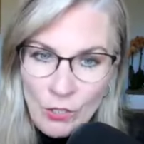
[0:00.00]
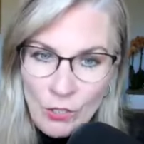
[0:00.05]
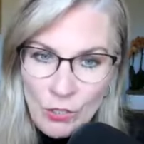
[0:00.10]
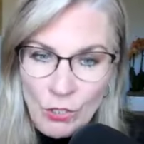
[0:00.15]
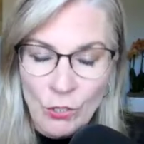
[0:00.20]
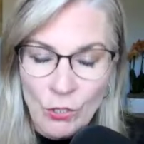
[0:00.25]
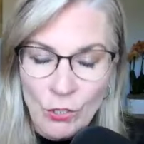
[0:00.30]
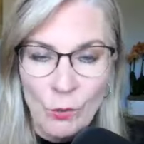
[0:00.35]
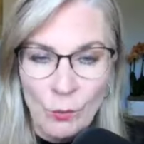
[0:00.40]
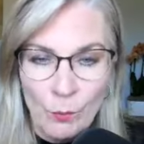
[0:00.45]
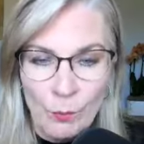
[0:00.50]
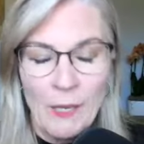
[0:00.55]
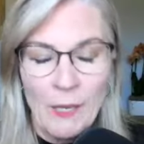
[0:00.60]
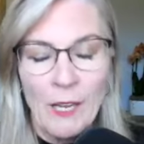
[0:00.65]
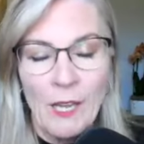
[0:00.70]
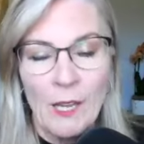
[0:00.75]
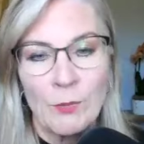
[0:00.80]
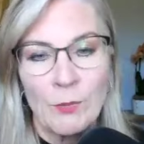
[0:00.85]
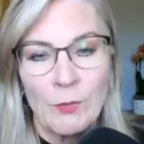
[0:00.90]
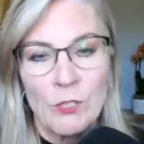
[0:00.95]
to
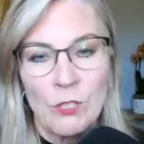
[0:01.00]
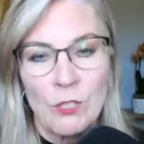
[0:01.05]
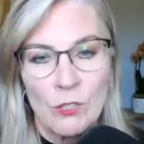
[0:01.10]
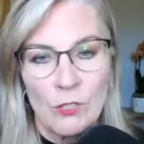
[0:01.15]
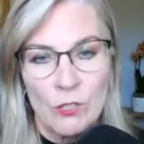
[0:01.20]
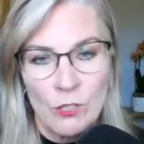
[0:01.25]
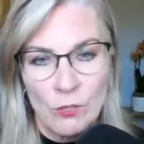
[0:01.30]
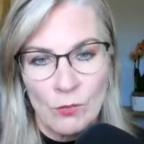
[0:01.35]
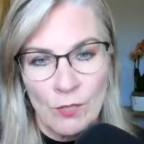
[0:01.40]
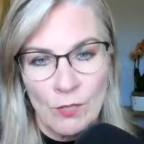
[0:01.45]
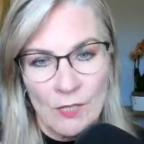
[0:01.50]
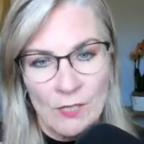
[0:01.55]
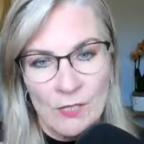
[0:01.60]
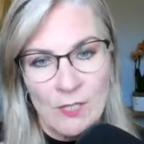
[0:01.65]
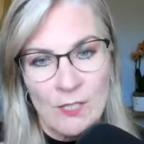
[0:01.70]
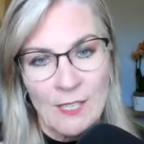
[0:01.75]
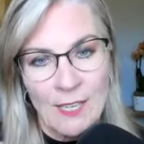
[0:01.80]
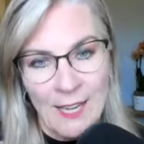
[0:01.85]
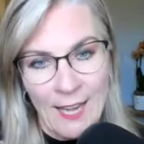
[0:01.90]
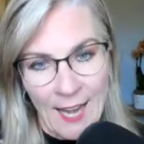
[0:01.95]
being able to do
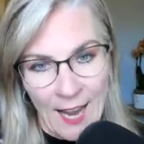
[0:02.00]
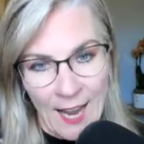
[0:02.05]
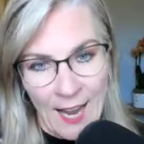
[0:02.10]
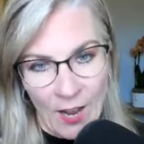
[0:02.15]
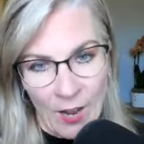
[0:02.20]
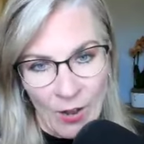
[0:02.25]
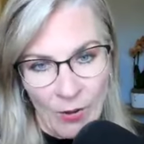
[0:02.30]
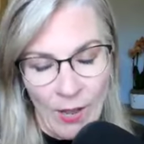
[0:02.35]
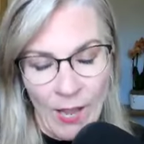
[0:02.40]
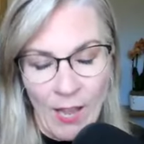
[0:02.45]
this now?